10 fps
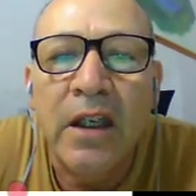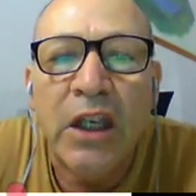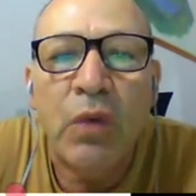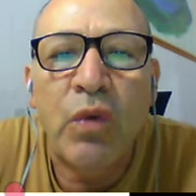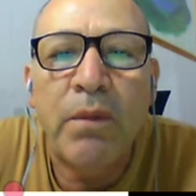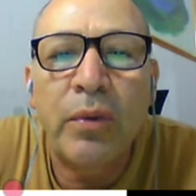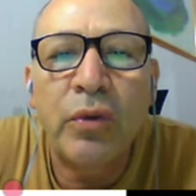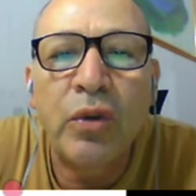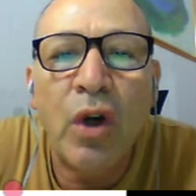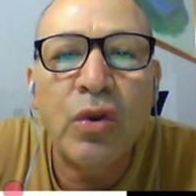If we put
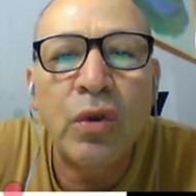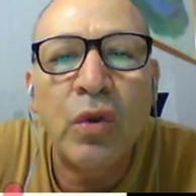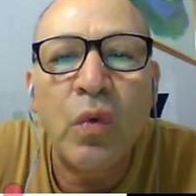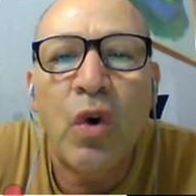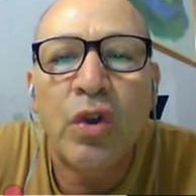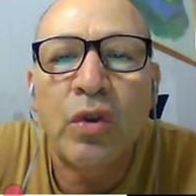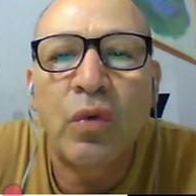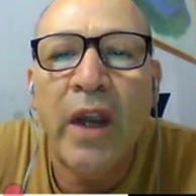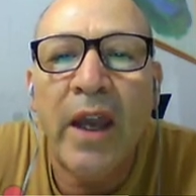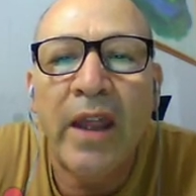those two words
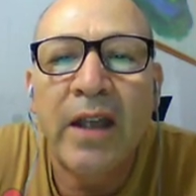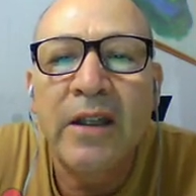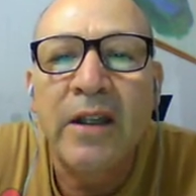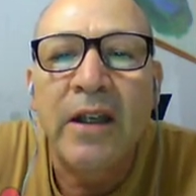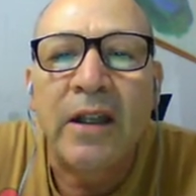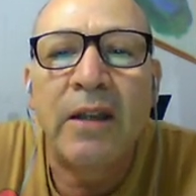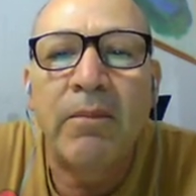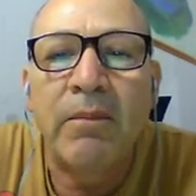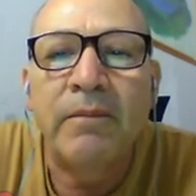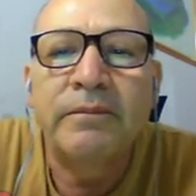together, the
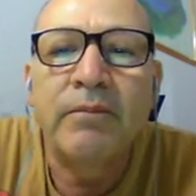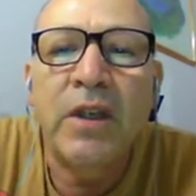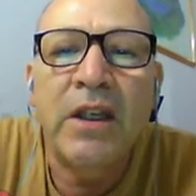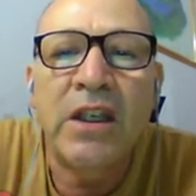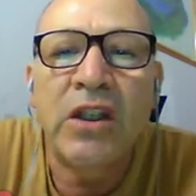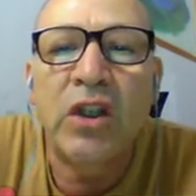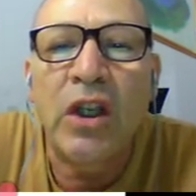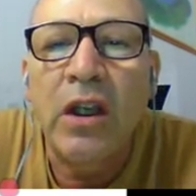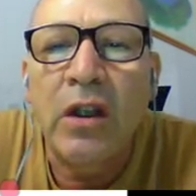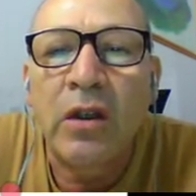meaning is
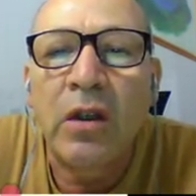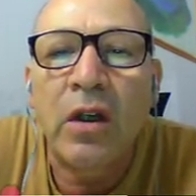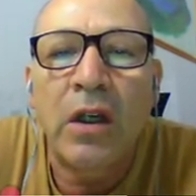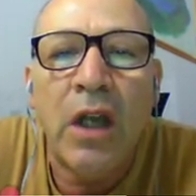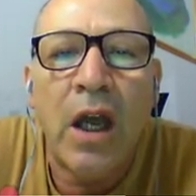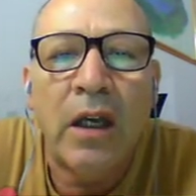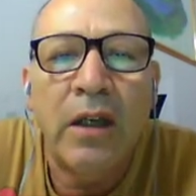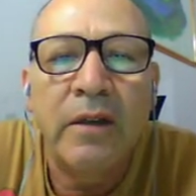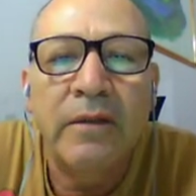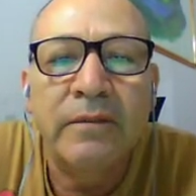door knock.
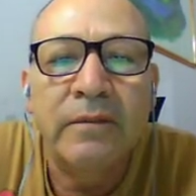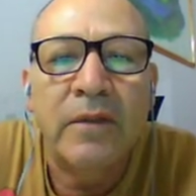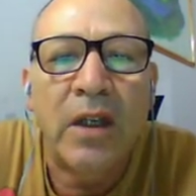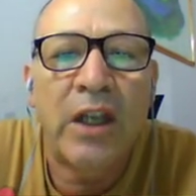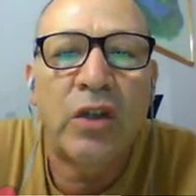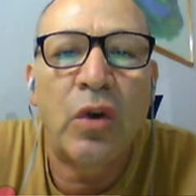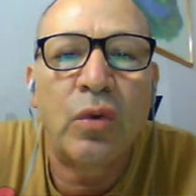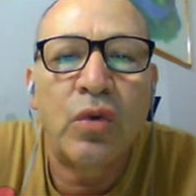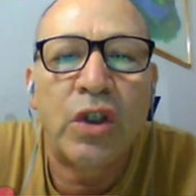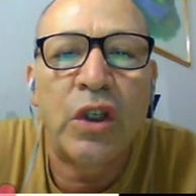Let's go
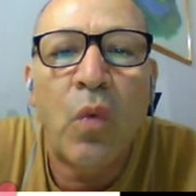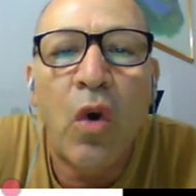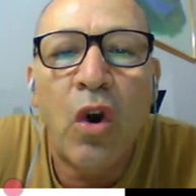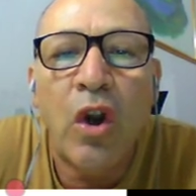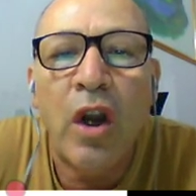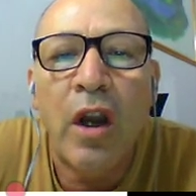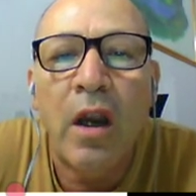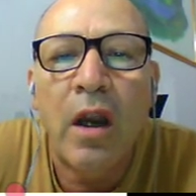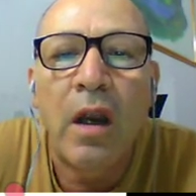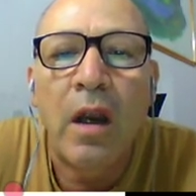to see wall
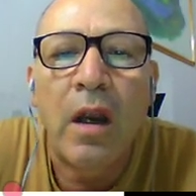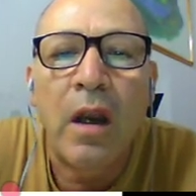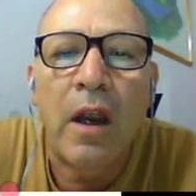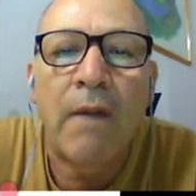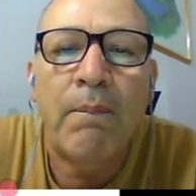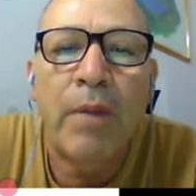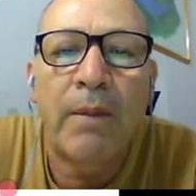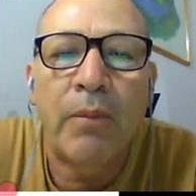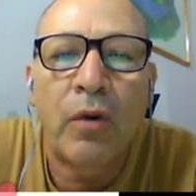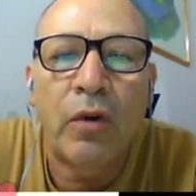and
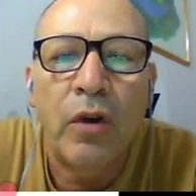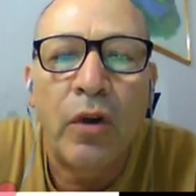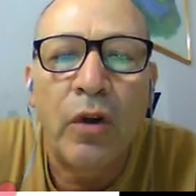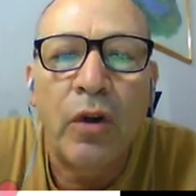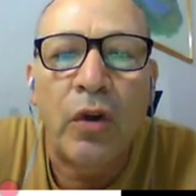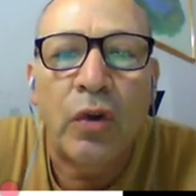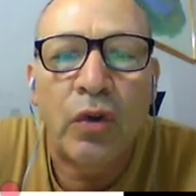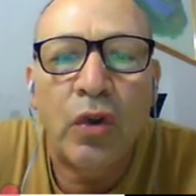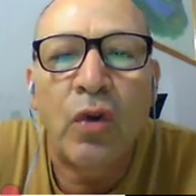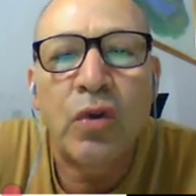paper.
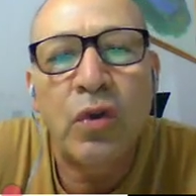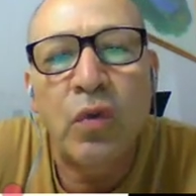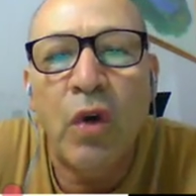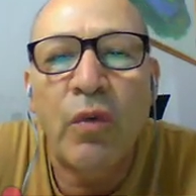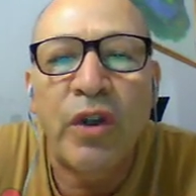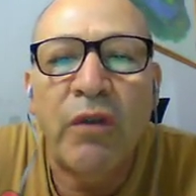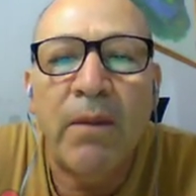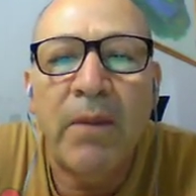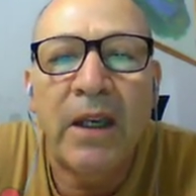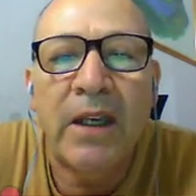Those words with different
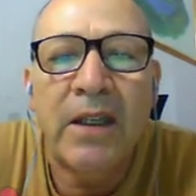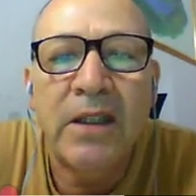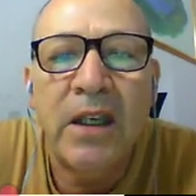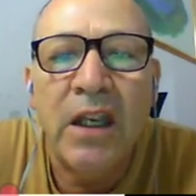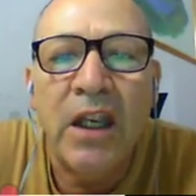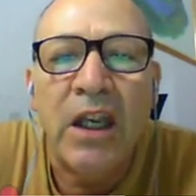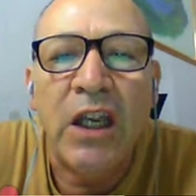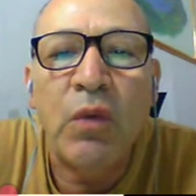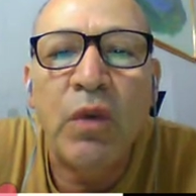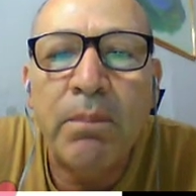meanings.
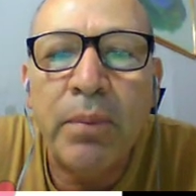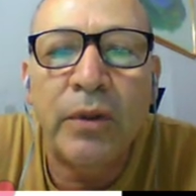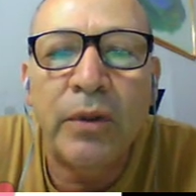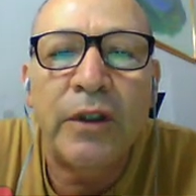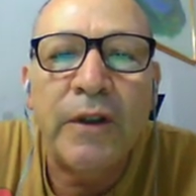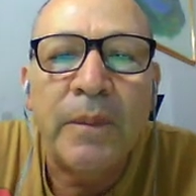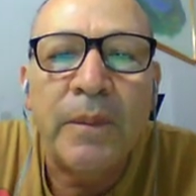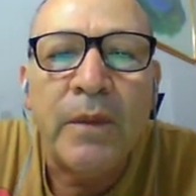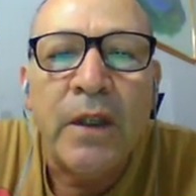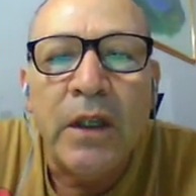If we put
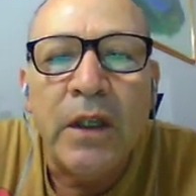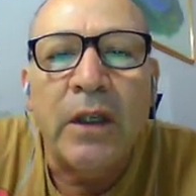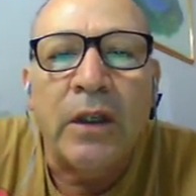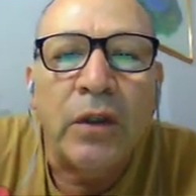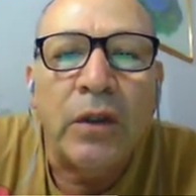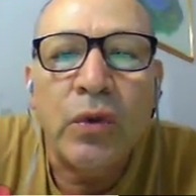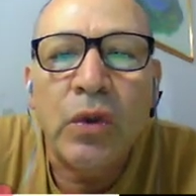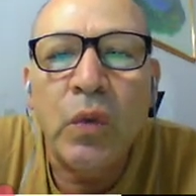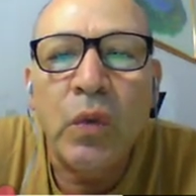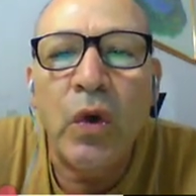those
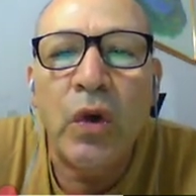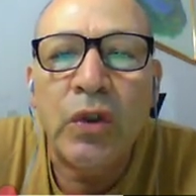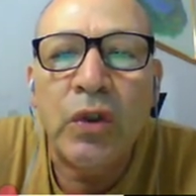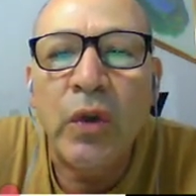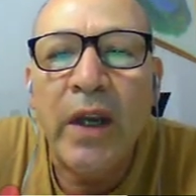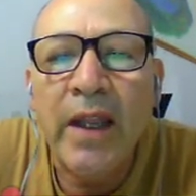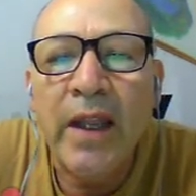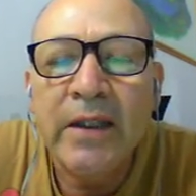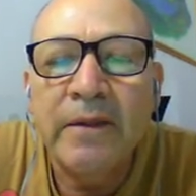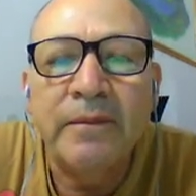two words together,
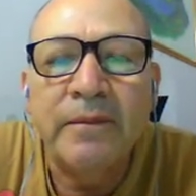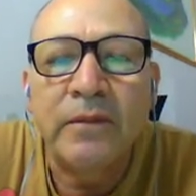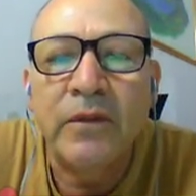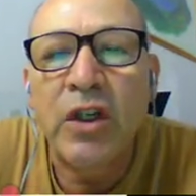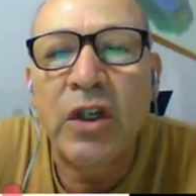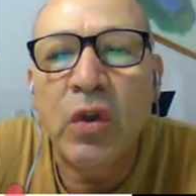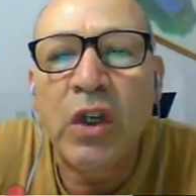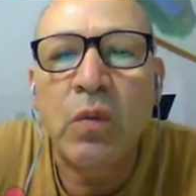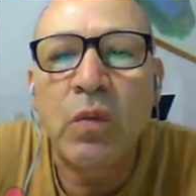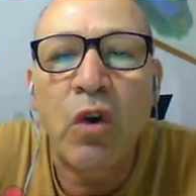the result
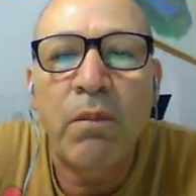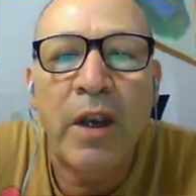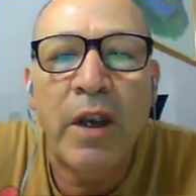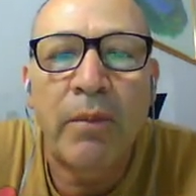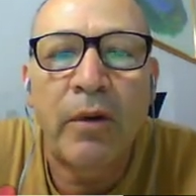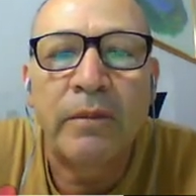is wallpaper.